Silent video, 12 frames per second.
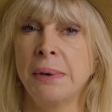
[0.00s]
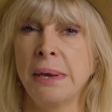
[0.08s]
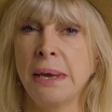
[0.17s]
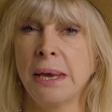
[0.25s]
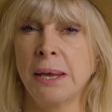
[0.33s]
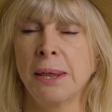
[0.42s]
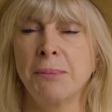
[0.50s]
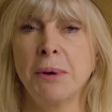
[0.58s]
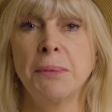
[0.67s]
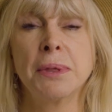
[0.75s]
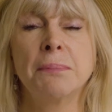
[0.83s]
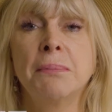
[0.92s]
Be in the
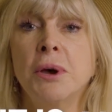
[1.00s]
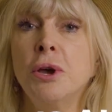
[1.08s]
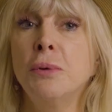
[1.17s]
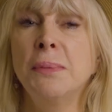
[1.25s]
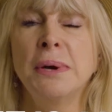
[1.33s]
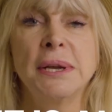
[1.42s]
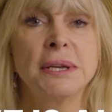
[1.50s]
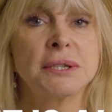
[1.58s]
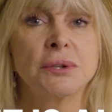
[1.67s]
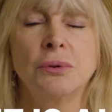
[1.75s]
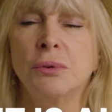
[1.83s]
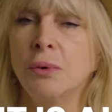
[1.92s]
moment. The moment
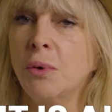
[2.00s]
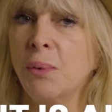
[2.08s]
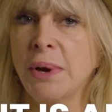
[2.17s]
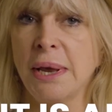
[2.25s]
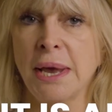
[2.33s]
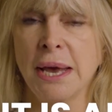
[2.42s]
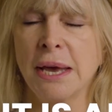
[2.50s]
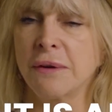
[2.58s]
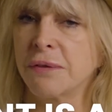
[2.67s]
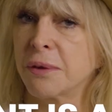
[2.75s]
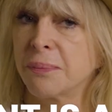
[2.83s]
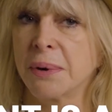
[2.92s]
is all we
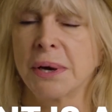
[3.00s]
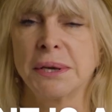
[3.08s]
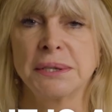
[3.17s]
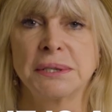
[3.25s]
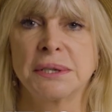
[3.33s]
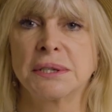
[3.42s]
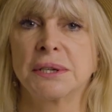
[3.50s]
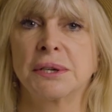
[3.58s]
have. The past is